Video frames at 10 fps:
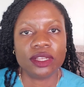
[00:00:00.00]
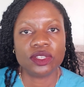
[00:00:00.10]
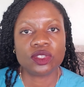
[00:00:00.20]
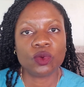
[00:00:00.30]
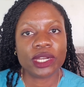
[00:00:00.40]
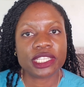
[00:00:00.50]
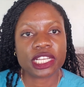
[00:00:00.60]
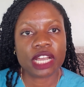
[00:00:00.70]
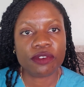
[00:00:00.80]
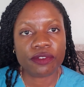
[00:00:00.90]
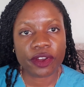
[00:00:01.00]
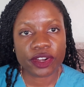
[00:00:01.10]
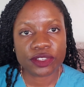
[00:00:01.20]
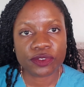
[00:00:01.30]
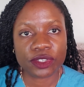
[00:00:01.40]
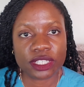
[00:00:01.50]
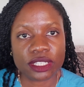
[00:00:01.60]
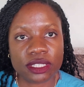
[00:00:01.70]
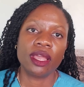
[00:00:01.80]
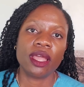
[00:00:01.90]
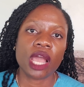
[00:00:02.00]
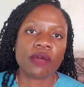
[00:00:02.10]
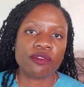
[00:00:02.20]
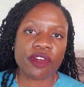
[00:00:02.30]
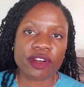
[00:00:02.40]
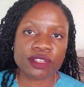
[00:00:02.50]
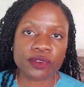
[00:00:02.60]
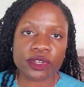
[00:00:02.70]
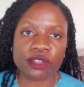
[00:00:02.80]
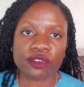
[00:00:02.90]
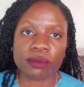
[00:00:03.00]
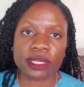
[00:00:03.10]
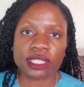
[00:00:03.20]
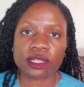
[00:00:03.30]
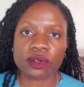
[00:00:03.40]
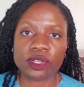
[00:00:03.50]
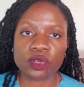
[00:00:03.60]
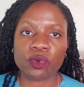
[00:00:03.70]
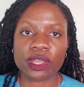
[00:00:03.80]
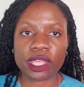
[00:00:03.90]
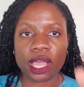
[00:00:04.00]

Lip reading: So what is a Cavovarus foot? A Cavovarus foot deformity is a condition where the